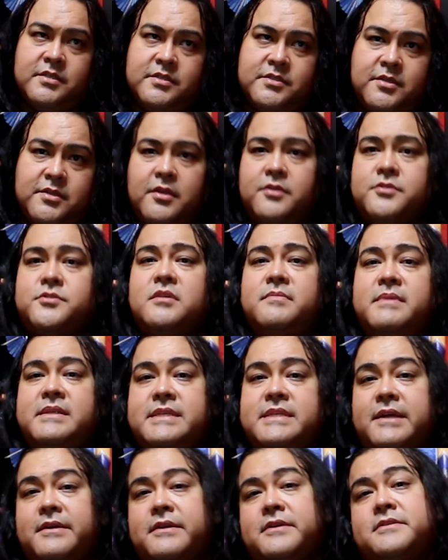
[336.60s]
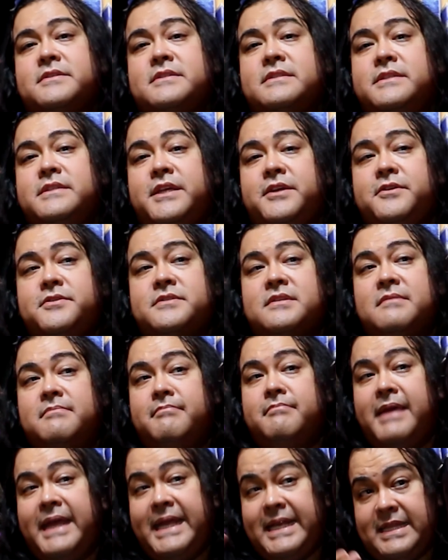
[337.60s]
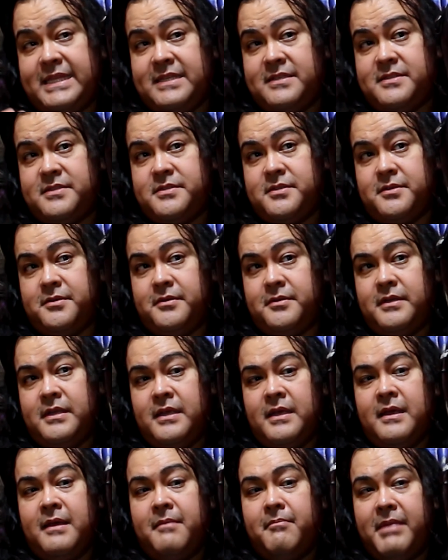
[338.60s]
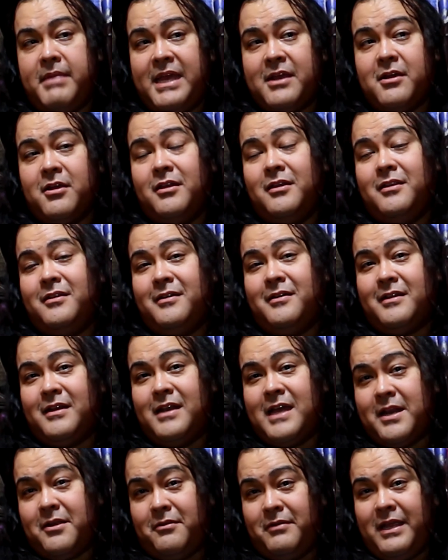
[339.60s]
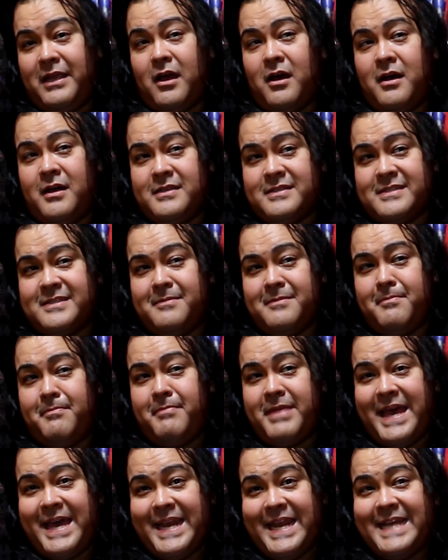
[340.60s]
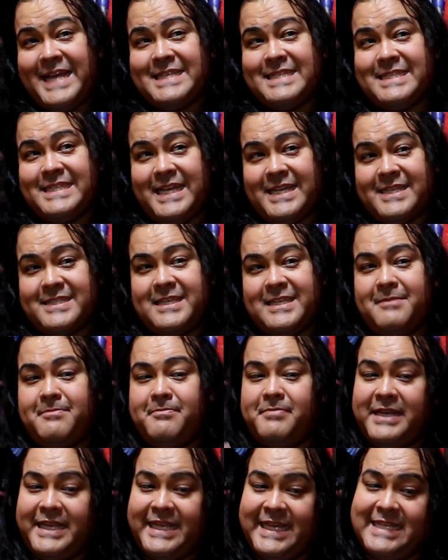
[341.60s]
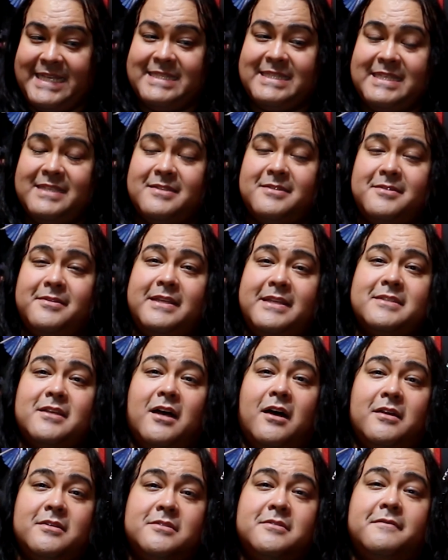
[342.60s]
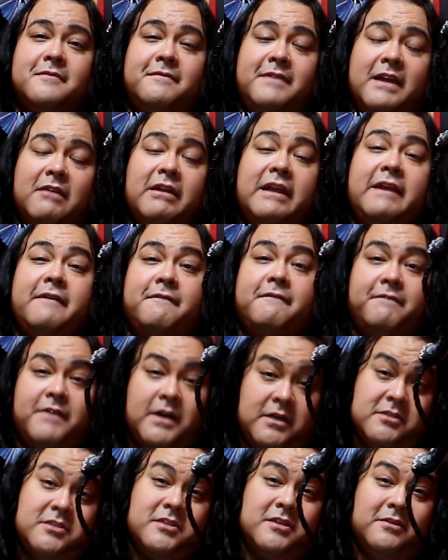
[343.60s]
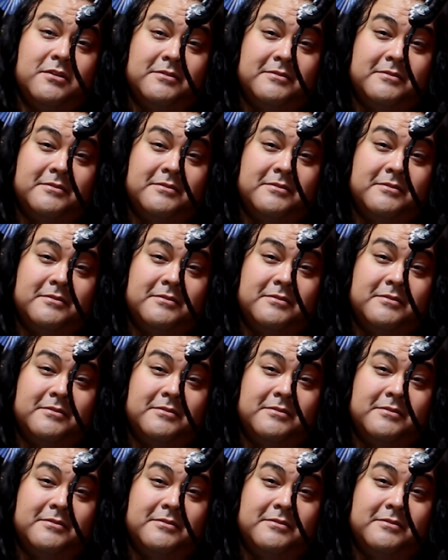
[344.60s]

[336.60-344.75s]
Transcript: So those two materials used to make this suit make her look not only awesome, badass, sexy, but yes, this suit is also very functional.